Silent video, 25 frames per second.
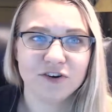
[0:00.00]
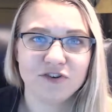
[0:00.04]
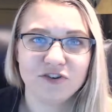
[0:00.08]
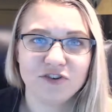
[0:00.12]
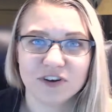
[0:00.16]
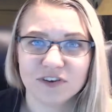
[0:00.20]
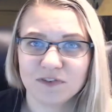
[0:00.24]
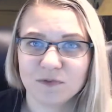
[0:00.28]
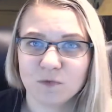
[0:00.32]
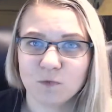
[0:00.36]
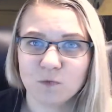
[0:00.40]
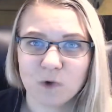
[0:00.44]

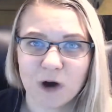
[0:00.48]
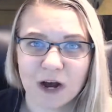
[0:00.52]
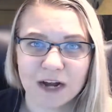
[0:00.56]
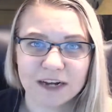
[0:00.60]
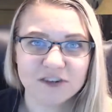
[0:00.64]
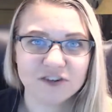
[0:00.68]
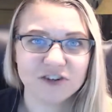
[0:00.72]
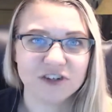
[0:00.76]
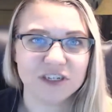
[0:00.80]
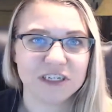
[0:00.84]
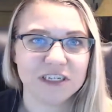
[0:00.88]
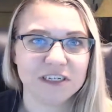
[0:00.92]
just
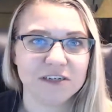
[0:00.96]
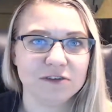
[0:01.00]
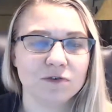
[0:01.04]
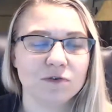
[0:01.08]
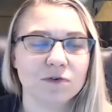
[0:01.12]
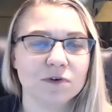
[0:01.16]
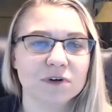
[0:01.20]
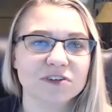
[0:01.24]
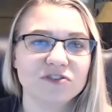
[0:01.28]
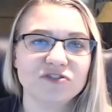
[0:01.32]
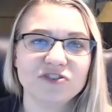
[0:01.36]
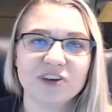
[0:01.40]
watching
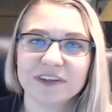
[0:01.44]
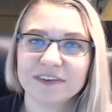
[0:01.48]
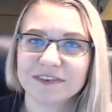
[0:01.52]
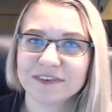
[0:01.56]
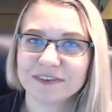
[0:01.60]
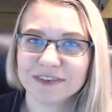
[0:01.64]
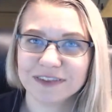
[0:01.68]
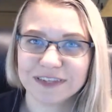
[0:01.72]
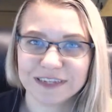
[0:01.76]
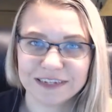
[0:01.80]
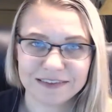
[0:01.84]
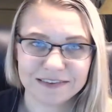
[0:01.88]
or just
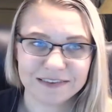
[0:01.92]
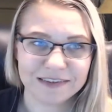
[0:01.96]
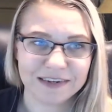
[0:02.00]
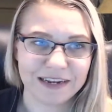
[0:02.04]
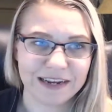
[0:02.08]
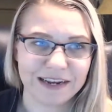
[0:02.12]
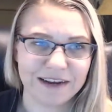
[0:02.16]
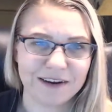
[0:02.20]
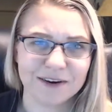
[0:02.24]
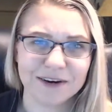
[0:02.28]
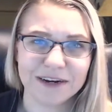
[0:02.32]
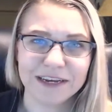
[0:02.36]

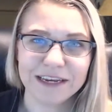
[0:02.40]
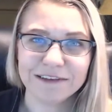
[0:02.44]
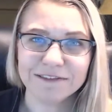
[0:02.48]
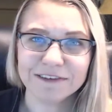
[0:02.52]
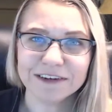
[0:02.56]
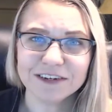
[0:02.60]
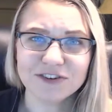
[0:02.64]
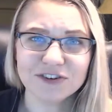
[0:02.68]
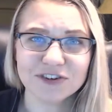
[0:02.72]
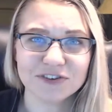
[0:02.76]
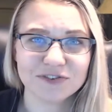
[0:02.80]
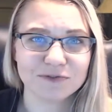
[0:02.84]
listening or
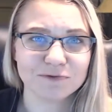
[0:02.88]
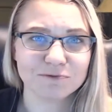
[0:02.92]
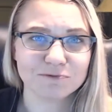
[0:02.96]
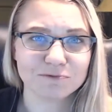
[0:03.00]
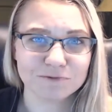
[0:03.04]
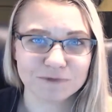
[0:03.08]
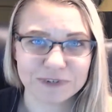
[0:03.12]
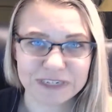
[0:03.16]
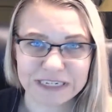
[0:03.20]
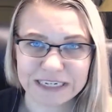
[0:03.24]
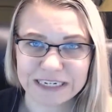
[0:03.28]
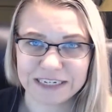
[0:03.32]
even just
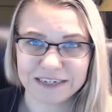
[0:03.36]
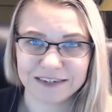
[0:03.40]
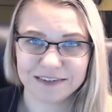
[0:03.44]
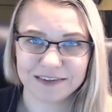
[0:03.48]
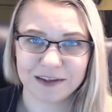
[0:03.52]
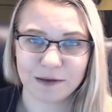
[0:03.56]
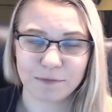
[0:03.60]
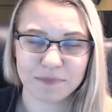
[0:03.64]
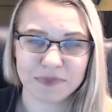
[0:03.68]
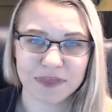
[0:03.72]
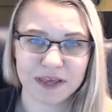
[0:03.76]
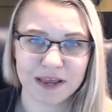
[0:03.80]
reading
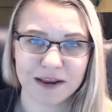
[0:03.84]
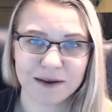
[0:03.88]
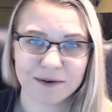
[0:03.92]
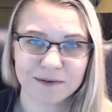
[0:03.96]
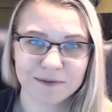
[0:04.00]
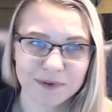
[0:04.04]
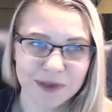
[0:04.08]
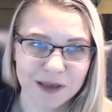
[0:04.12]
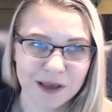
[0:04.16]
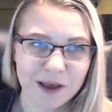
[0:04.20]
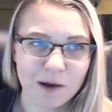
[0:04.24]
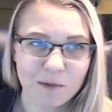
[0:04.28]
something.
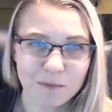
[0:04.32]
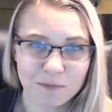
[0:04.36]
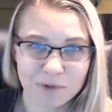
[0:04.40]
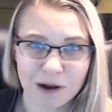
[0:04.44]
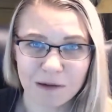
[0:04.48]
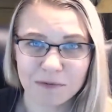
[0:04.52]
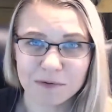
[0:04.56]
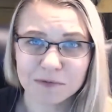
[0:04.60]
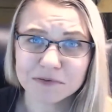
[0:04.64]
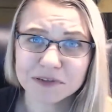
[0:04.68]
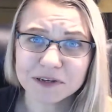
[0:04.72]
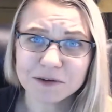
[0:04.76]

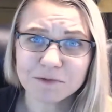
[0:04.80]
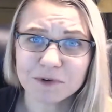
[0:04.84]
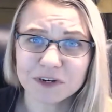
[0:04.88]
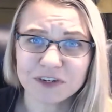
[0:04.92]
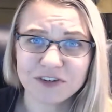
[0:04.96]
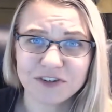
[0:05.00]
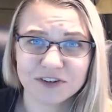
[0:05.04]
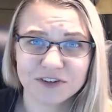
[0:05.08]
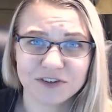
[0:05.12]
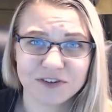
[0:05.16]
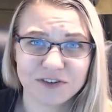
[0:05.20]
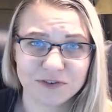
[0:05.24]
Probably
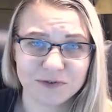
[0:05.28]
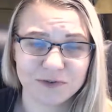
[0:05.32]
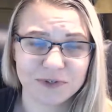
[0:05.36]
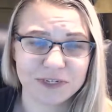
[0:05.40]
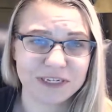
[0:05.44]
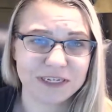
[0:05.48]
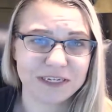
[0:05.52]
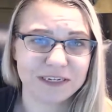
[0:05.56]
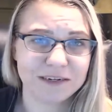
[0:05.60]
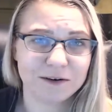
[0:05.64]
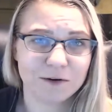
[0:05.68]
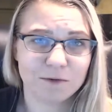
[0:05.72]
what you're
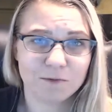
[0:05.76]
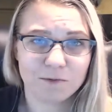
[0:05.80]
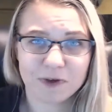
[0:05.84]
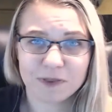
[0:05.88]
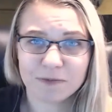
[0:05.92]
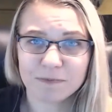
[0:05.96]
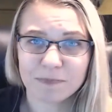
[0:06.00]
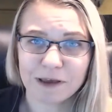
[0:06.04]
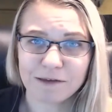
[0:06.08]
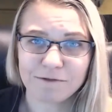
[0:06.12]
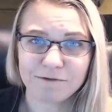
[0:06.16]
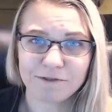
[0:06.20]
doing
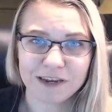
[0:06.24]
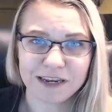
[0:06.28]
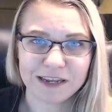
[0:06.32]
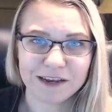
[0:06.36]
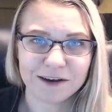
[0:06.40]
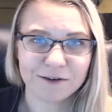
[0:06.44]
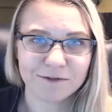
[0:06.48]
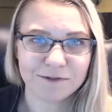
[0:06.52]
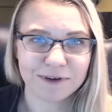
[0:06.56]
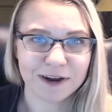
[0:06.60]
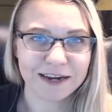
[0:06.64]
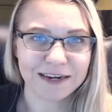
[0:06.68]
with my
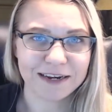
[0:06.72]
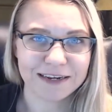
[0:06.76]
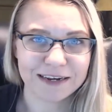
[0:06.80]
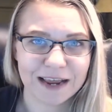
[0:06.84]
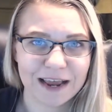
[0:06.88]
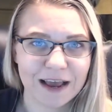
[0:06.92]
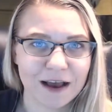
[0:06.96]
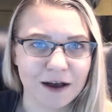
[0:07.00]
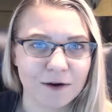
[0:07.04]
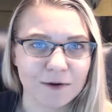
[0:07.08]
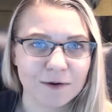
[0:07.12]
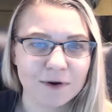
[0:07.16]
video right
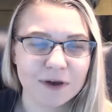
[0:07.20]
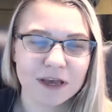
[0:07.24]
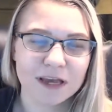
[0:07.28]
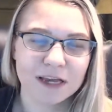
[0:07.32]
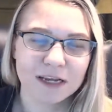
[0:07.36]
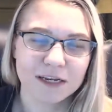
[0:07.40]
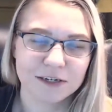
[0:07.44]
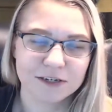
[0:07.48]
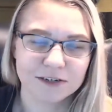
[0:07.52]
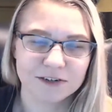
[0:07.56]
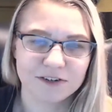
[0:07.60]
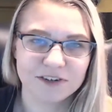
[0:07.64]
now.
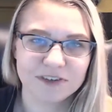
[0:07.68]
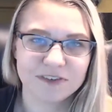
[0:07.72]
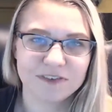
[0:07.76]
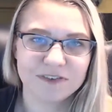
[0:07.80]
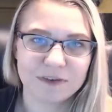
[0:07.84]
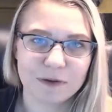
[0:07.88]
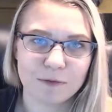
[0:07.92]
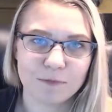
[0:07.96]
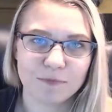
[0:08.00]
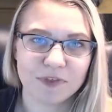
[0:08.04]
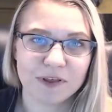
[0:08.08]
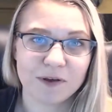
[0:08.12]
You're just
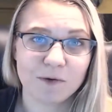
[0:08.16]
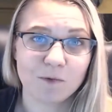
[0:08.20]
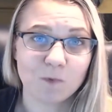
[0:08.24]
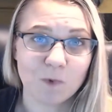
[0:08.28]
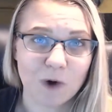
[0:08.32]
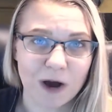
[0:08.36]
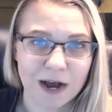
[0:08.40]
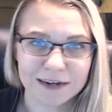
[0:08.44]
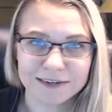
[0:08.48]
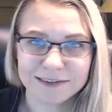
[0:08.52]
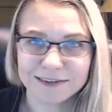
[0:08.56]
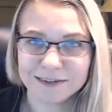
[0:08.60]
simply
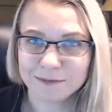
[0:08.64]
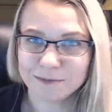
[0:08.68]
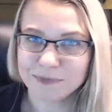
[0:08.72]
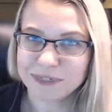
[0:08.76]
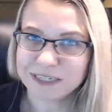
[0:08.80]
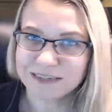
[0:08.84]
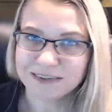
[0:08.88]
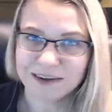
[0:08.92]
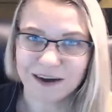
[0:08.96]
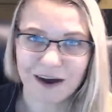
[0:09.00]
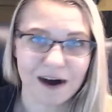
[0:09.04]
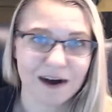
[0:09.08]
watching
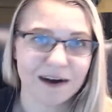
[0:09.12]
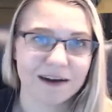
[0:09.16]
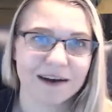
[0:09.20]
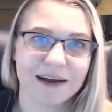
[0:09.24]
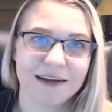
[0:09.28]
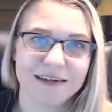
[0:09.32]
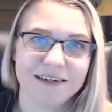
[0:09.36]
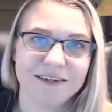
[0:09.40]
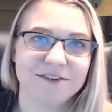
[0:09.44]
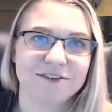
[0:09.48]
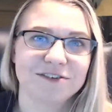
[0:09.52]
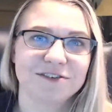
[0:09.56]
me talk
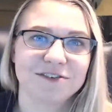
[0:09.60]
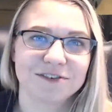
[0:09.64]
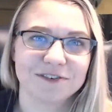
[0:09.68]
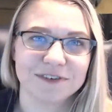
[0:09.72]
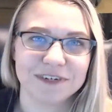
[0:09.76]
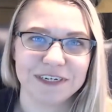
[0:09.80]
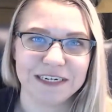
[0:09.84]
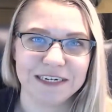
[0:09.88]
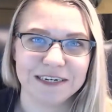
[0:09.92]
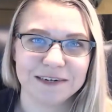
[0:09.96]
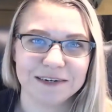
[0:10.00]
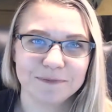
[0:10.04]
on your
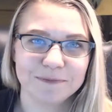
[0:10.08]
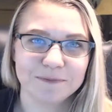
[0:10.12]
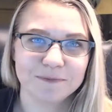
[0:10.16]
screen.